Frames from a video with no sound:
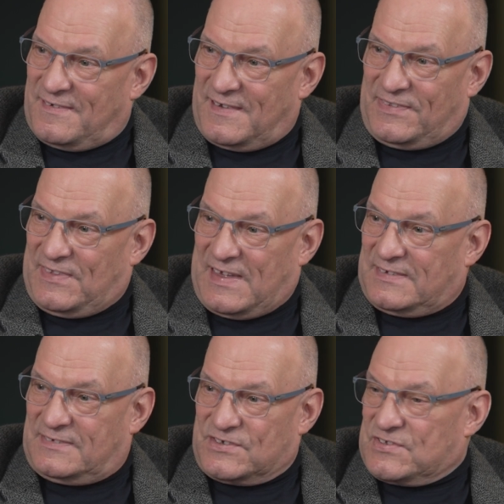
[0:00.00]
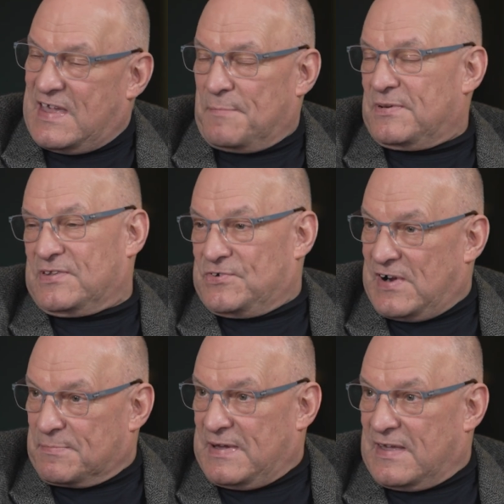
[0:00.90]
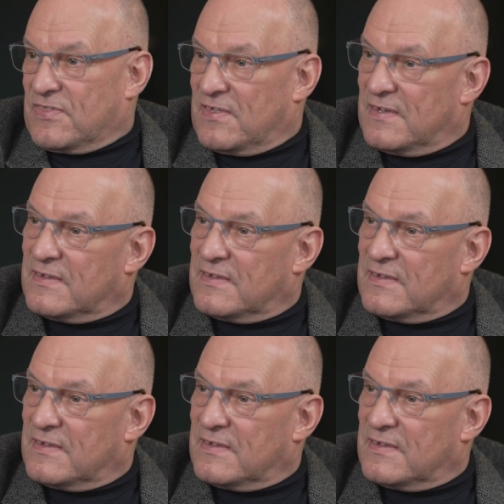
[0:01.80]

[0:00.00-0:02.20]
And that doesn't happen in the direct path.